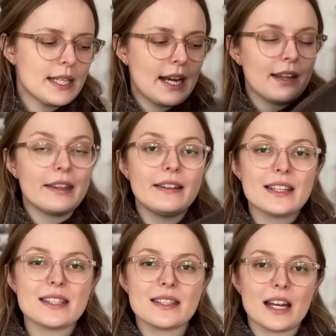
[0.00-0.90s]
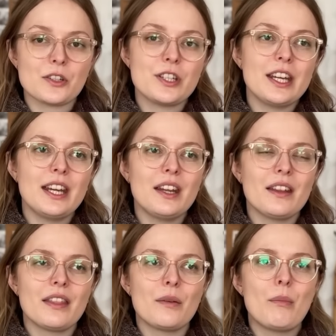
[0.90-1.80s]
And I think this is actually
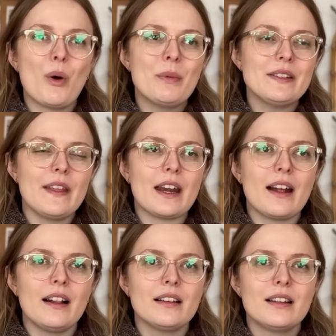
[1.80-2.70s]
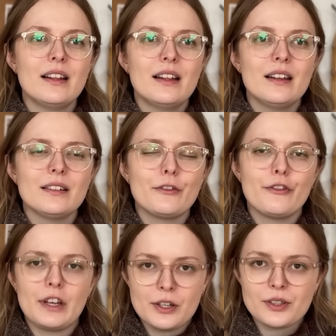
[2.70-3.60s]
the moment that I'll
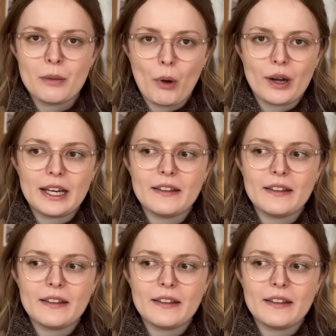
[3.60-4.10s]
finish the body.